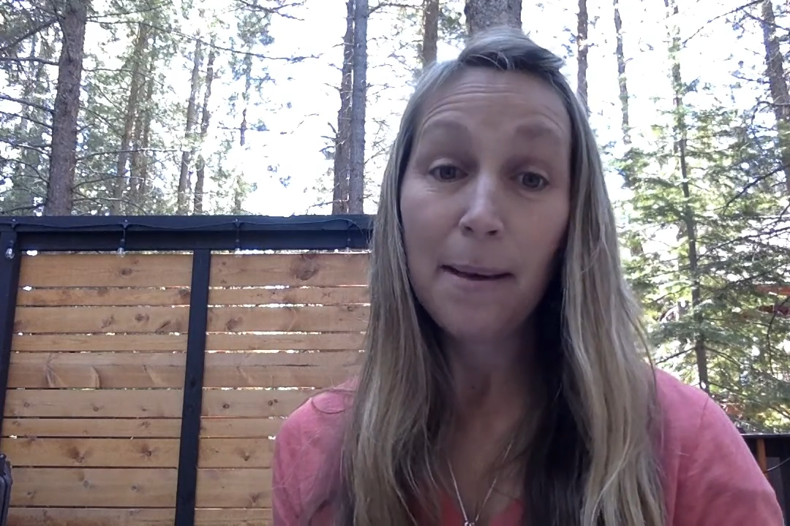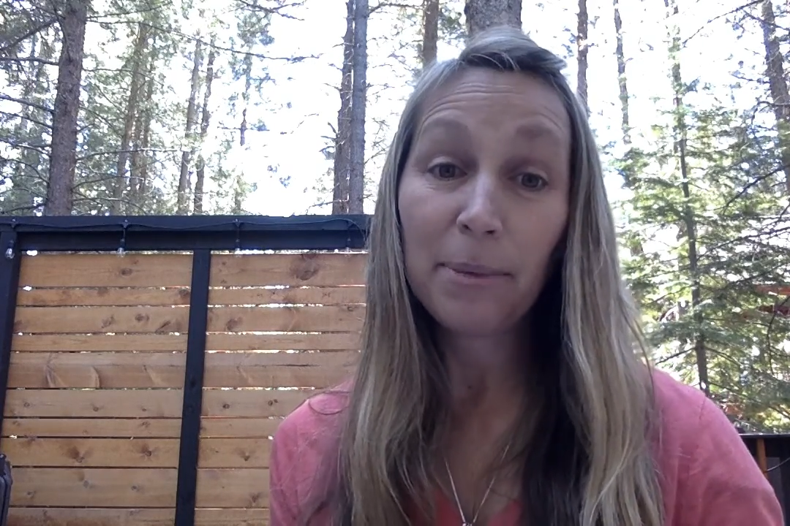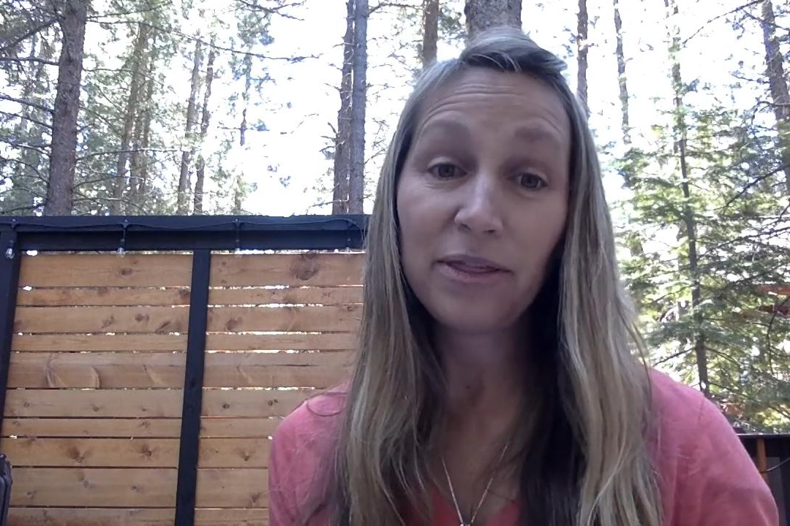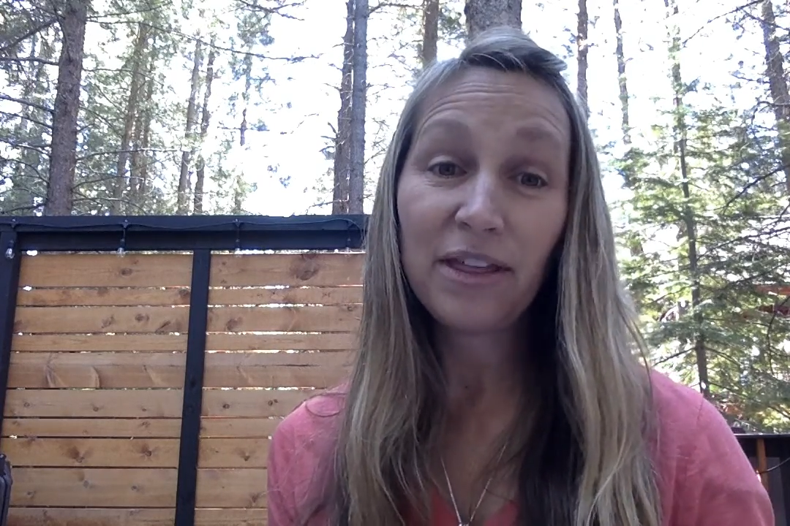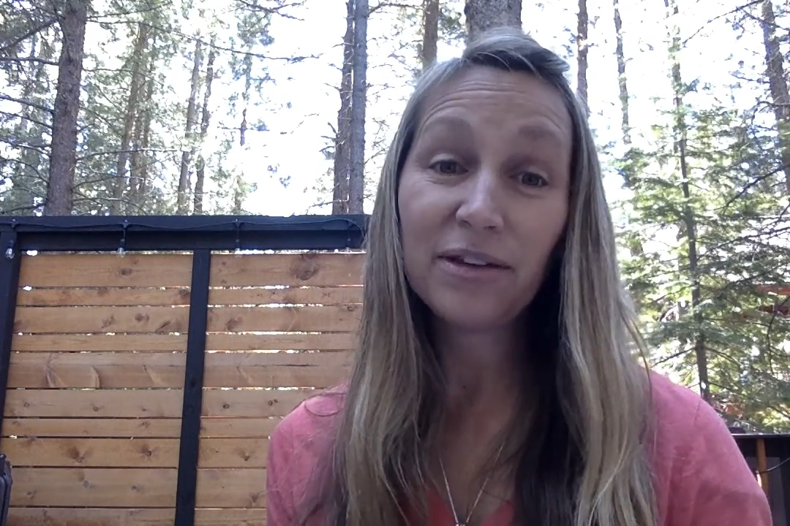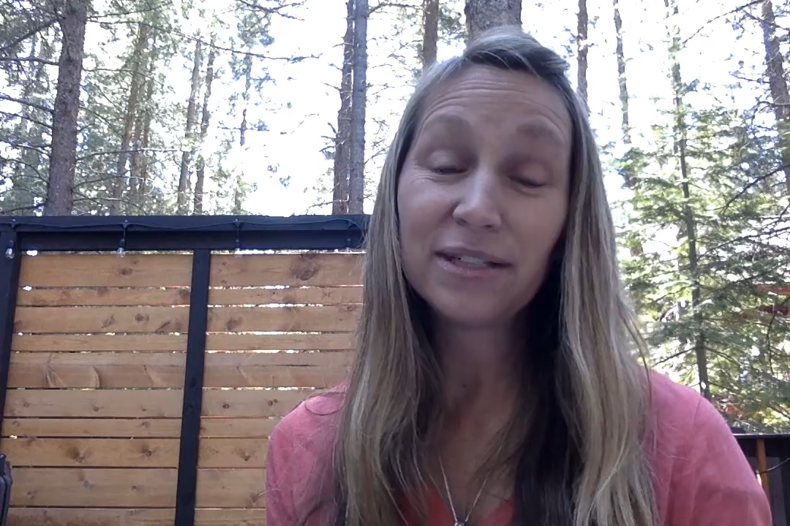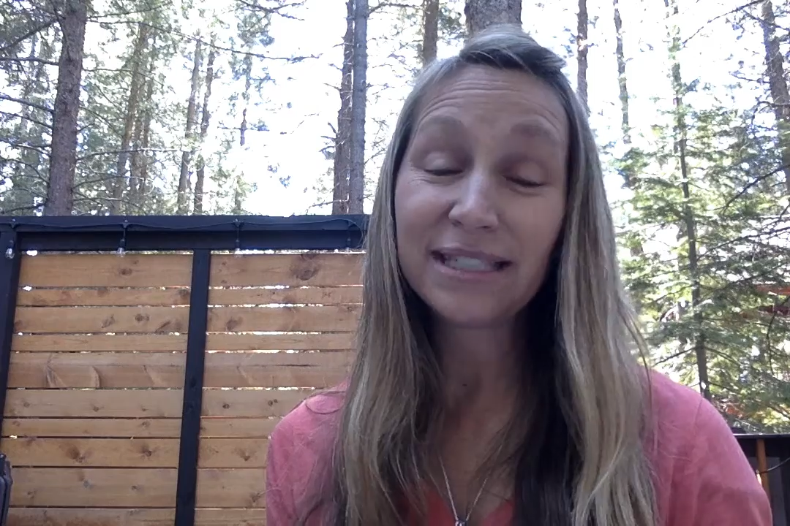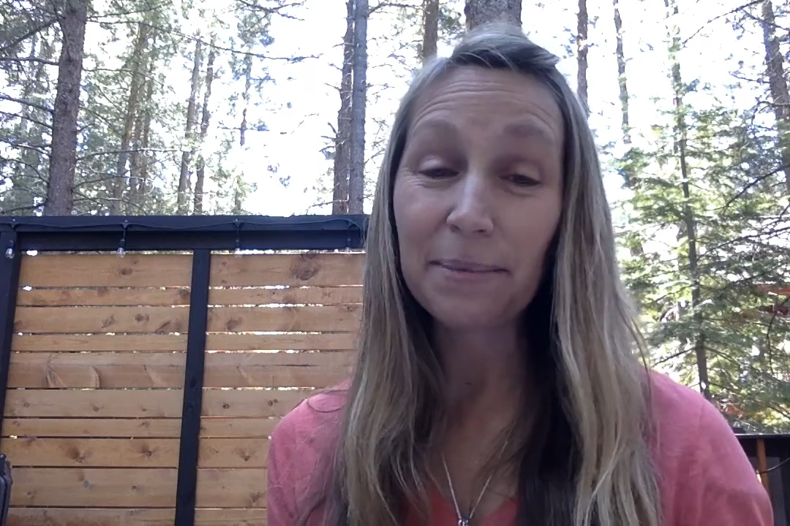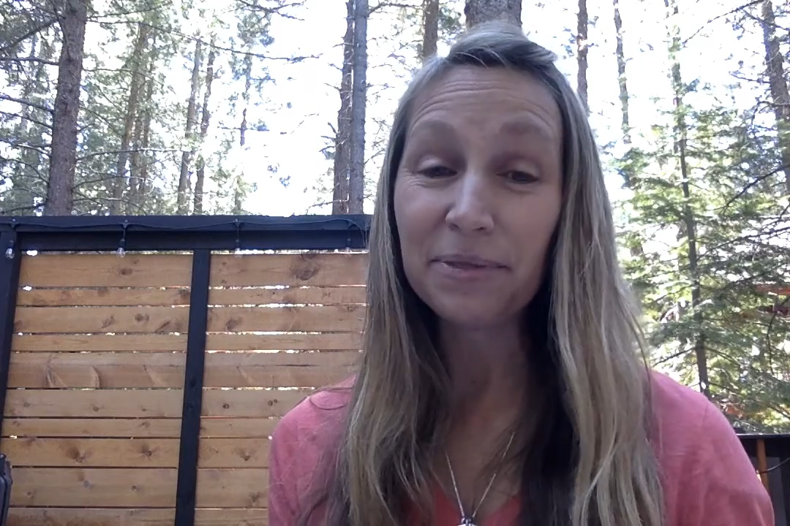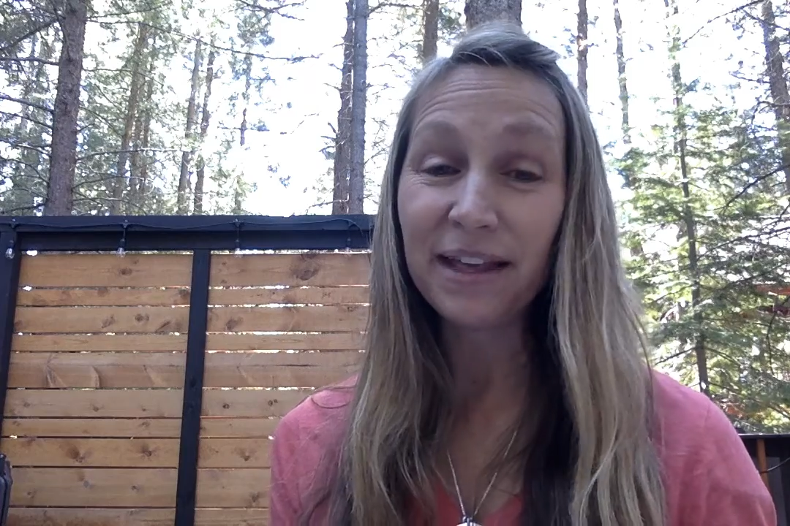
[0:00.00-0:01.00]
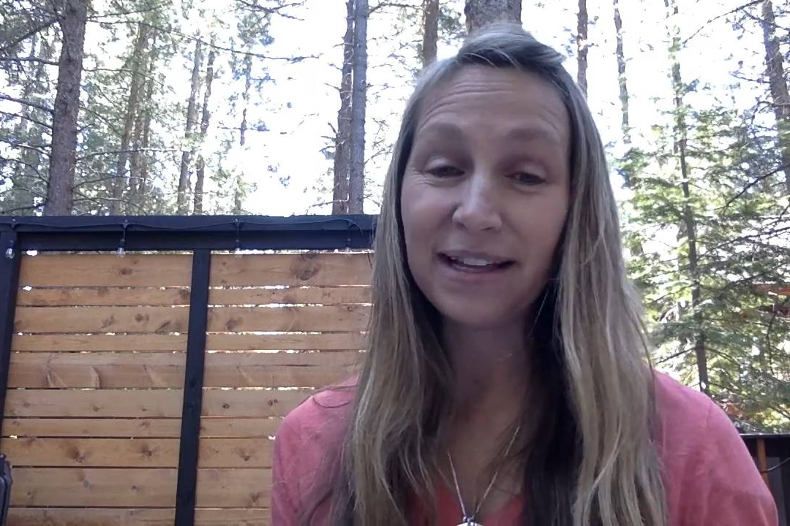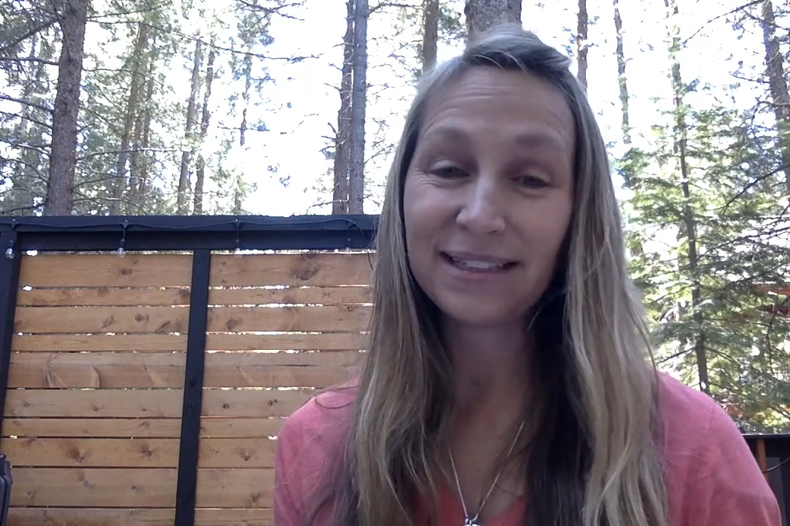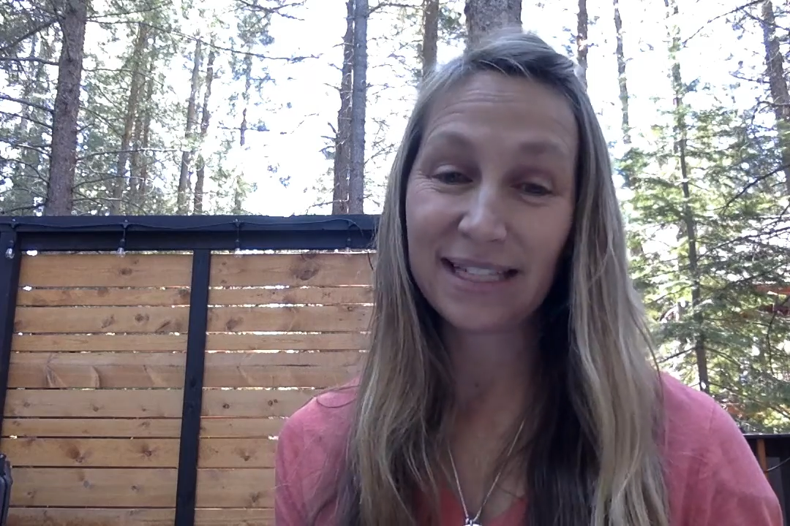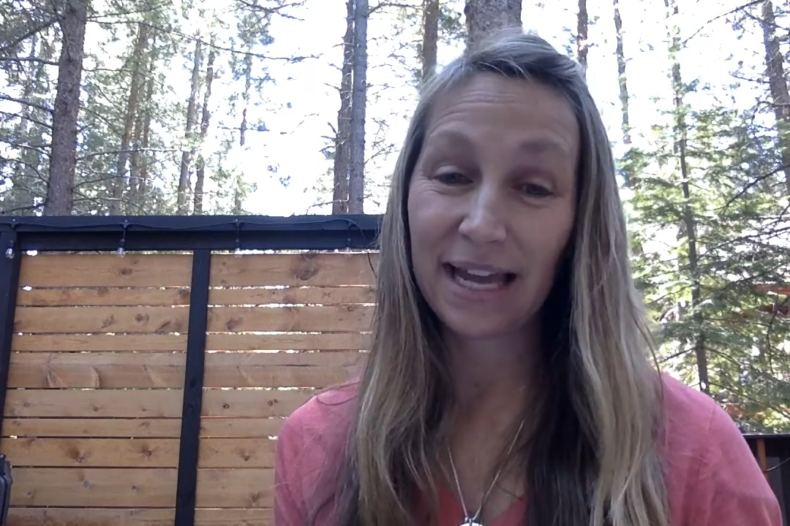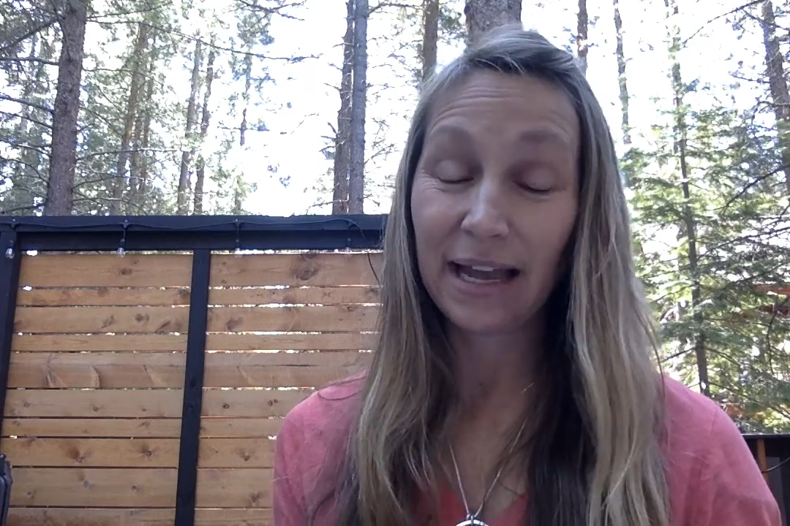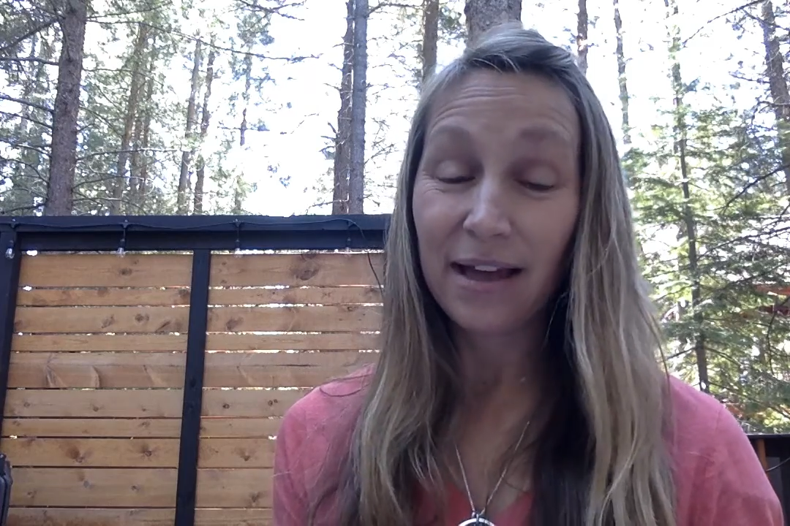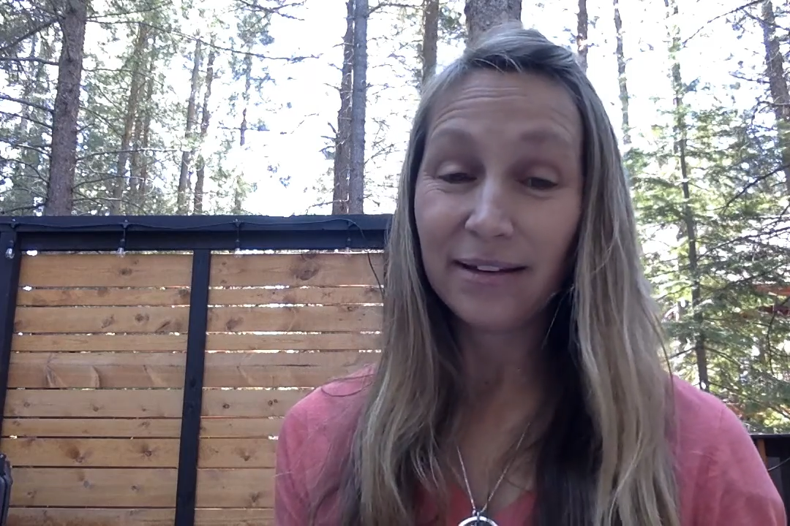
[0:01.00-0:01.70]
But then there's some things like